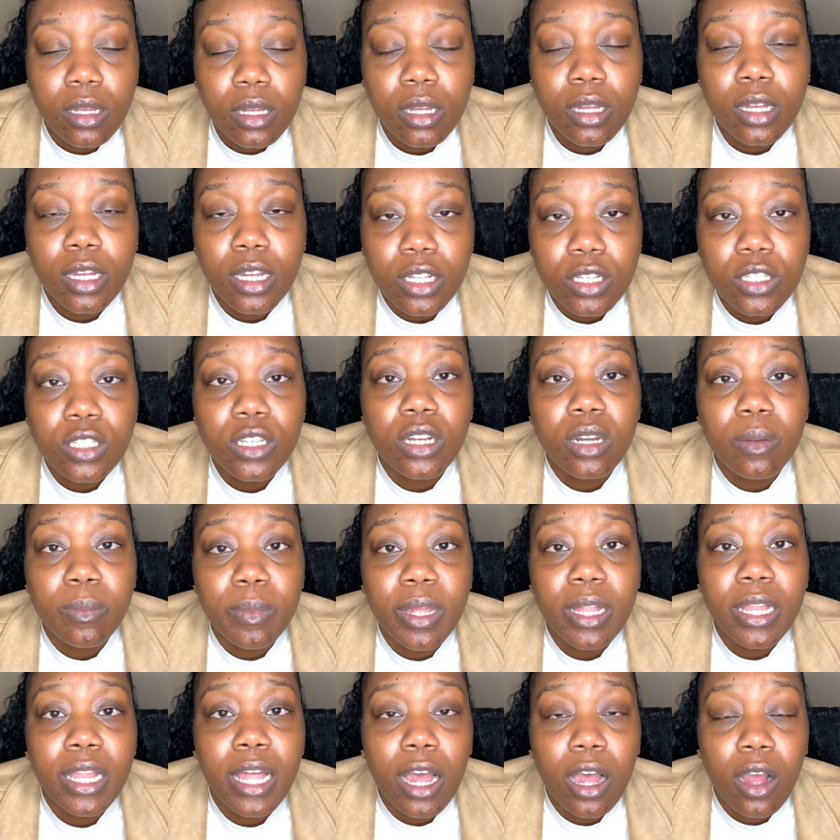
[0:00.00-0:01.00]
it's going to be a
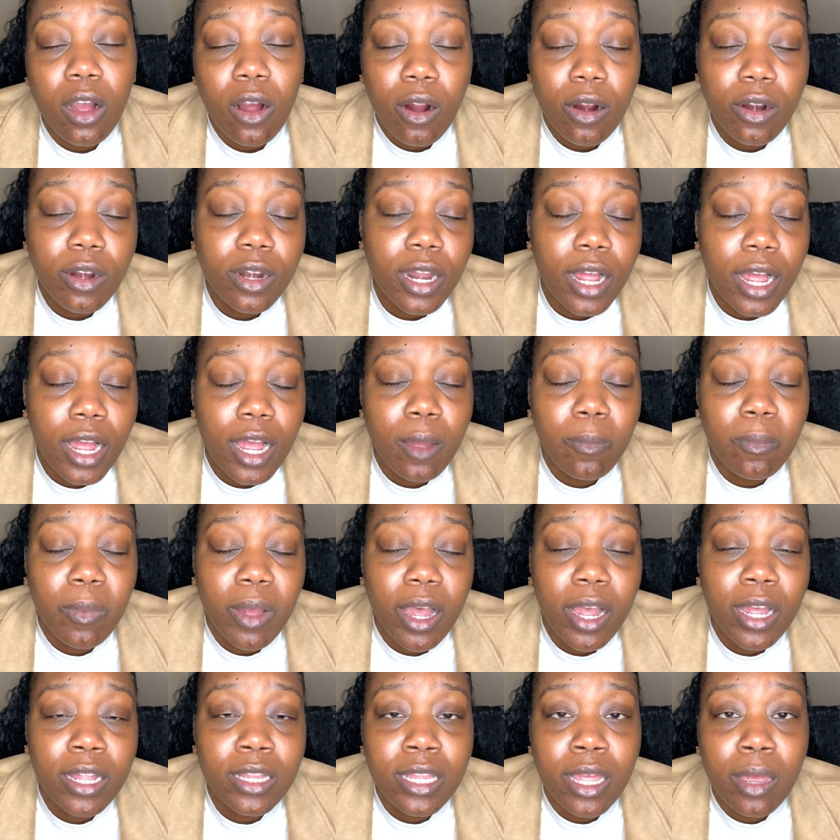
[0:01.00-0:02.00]
lot harder to hide
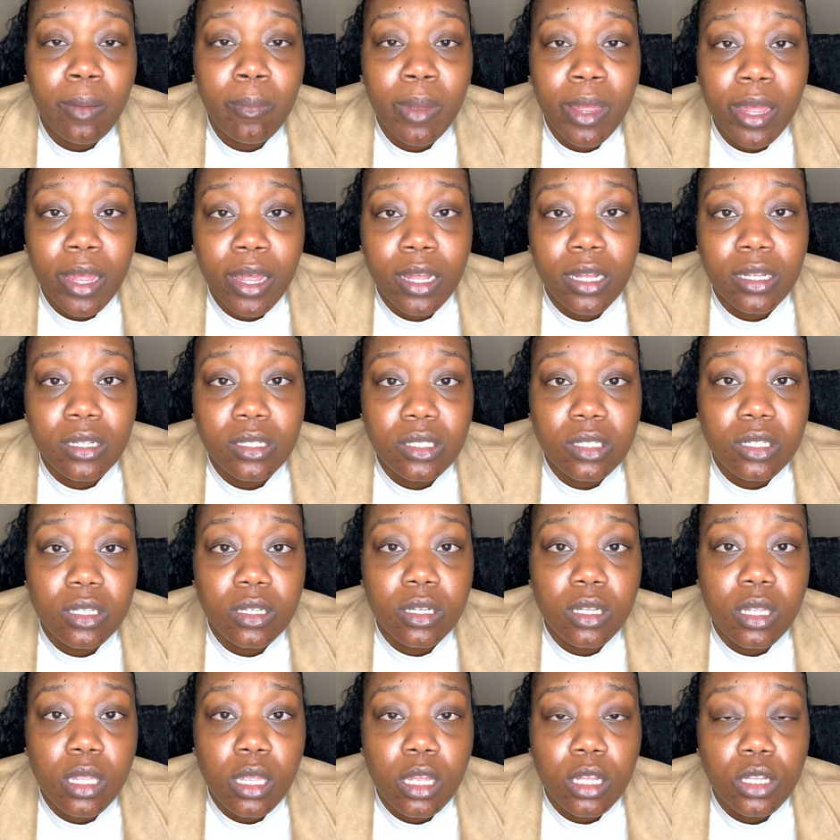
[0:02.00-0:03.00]
behind that mask.
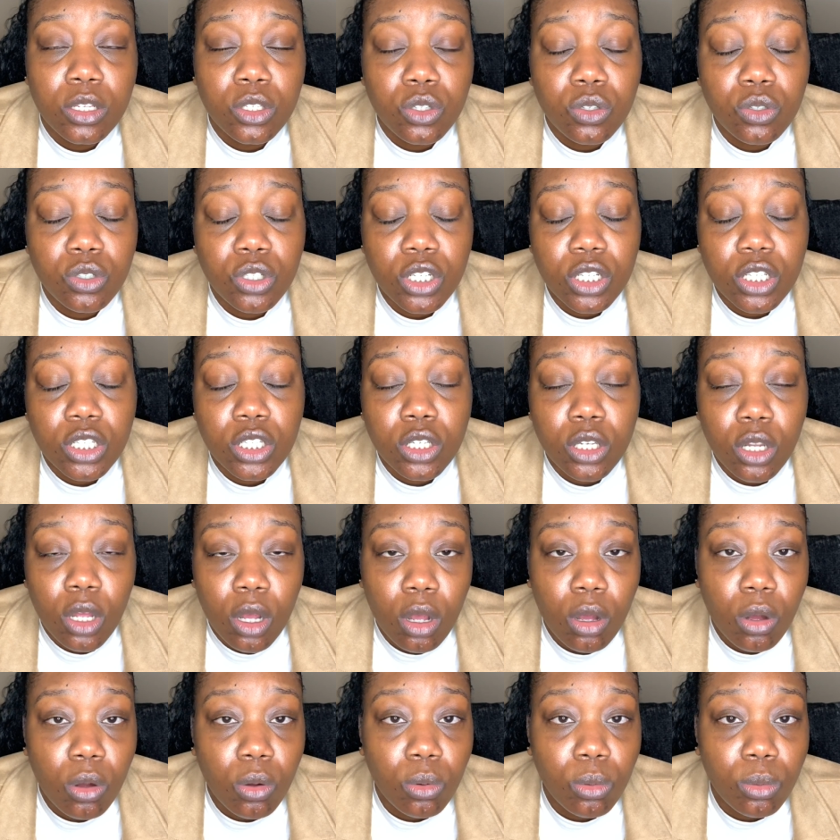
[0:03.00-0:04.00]
So just
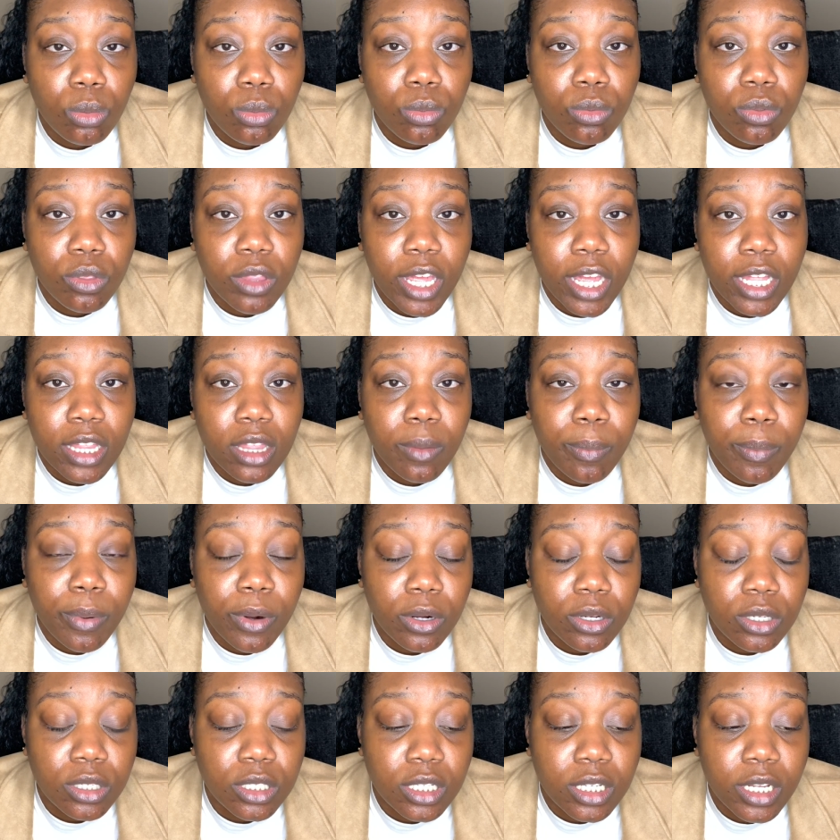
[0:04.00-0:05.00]
know that the
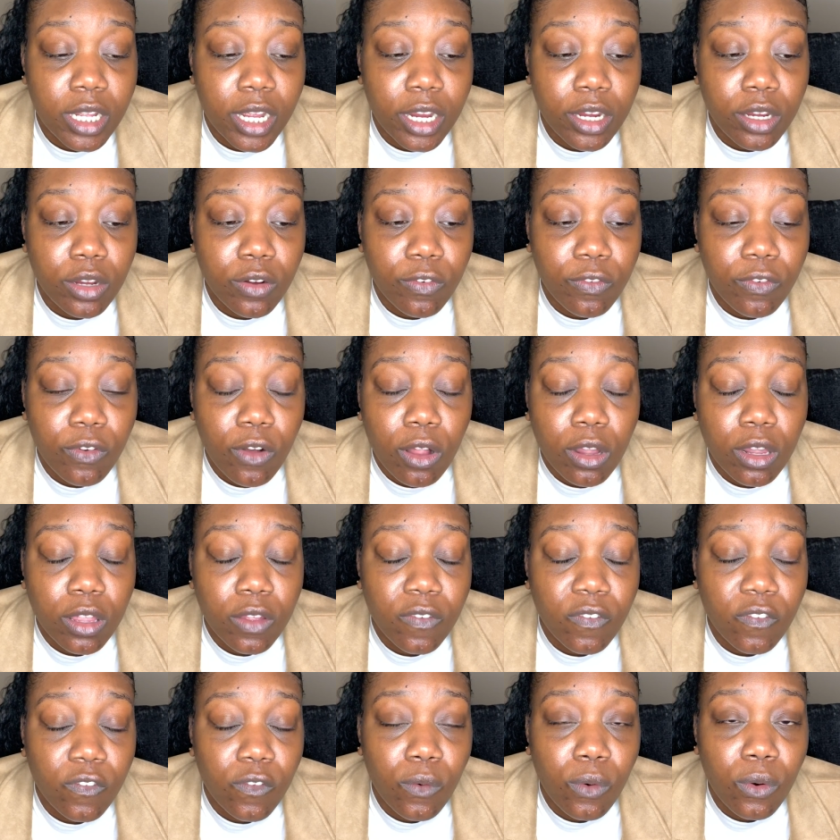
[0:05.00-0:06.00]
person that you're falling
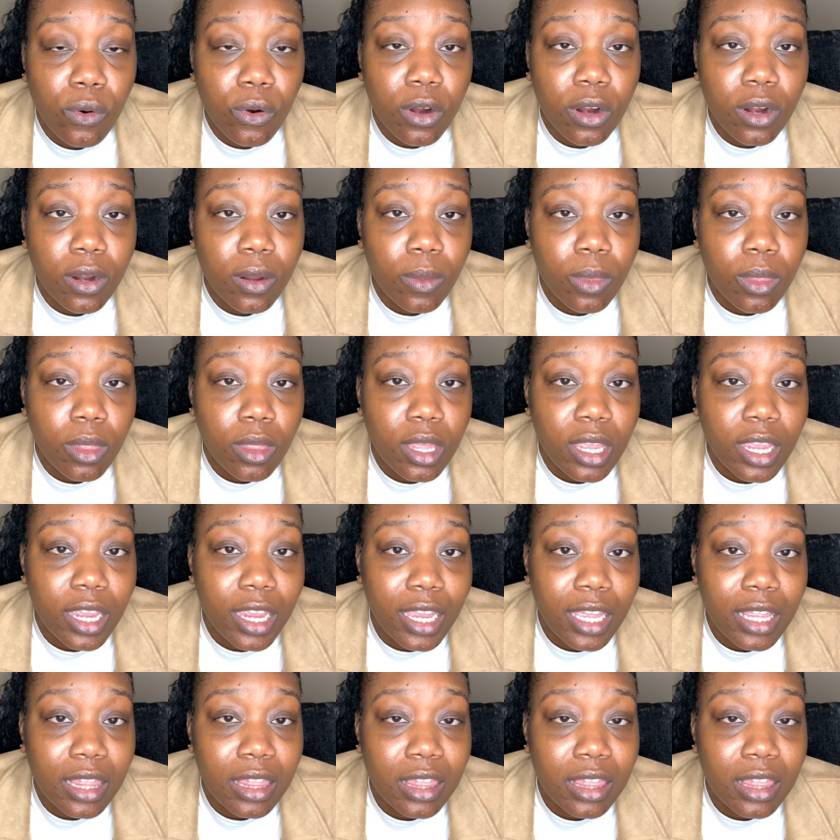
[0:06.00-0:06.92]
for in